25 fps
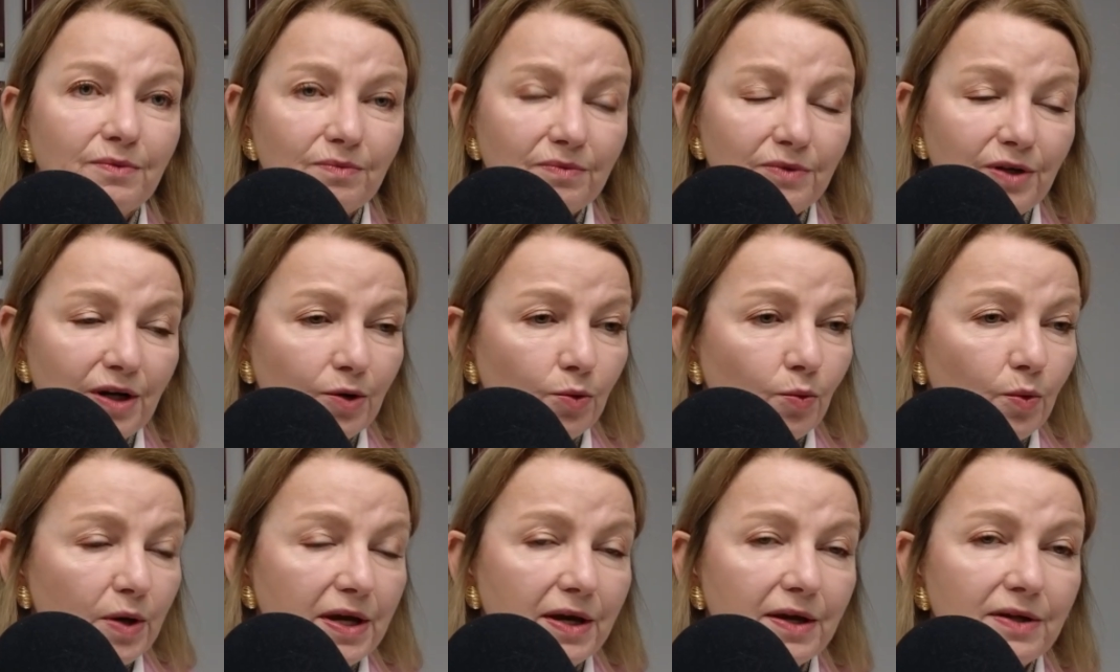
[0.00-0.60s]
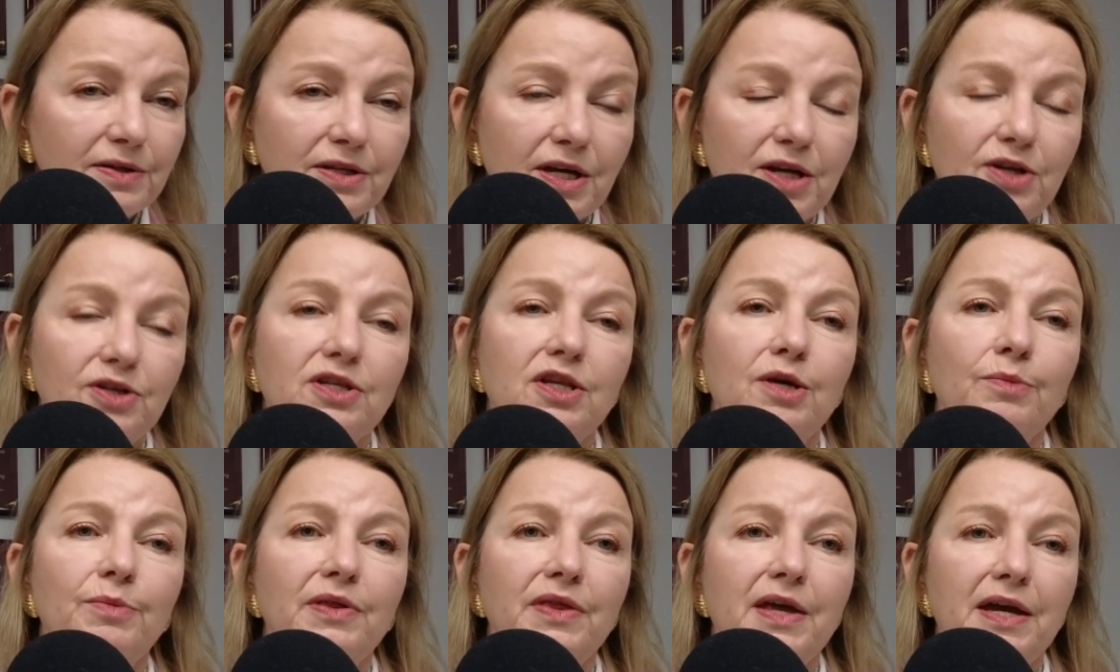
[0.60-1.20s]
we can teach
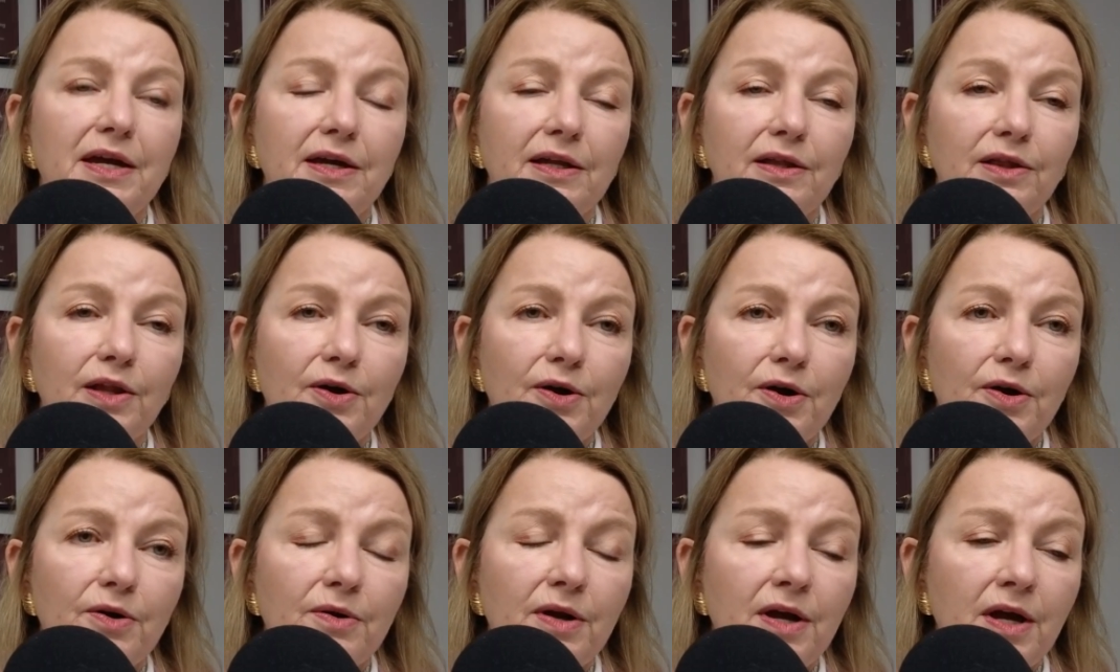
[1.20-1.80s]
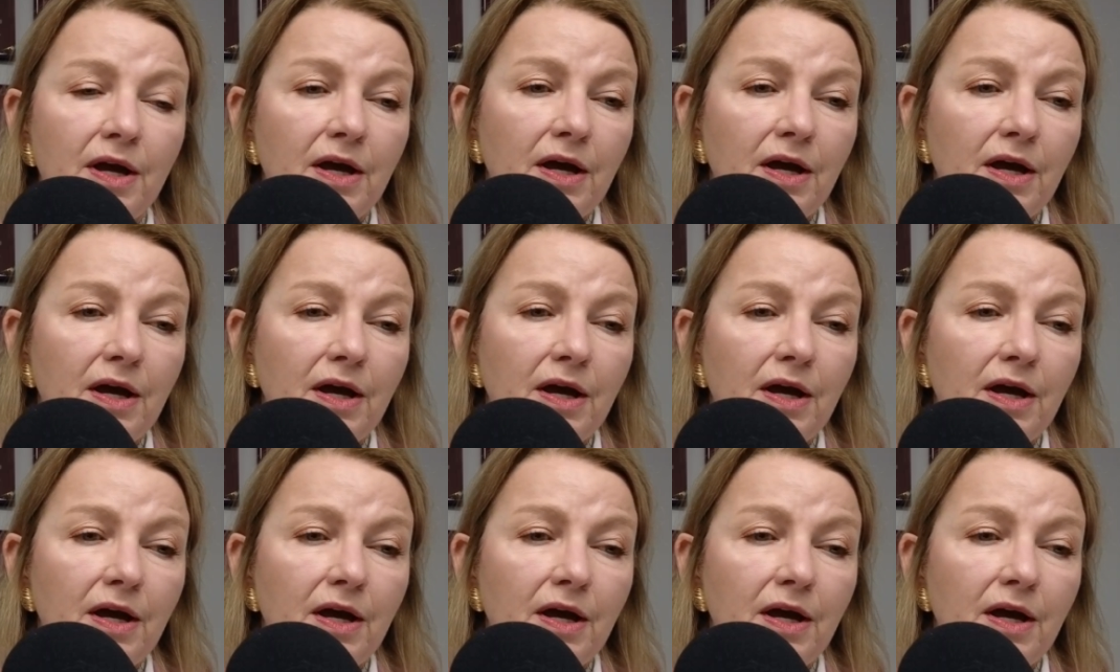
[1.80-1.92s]
them and they can learn.